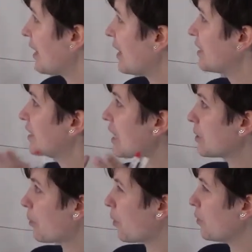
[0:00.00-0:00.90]
is just
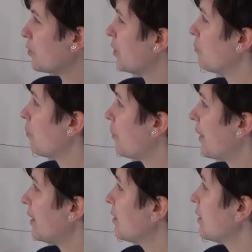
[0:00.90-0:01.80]
producing
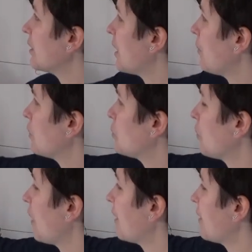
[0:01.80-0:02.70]
bread, is able to
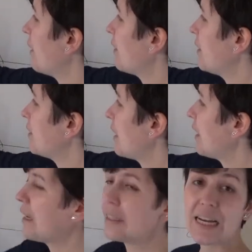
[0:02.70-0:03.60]
get this
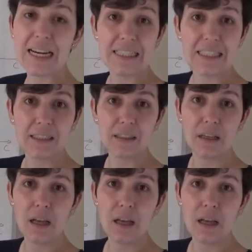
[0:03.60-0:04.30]
18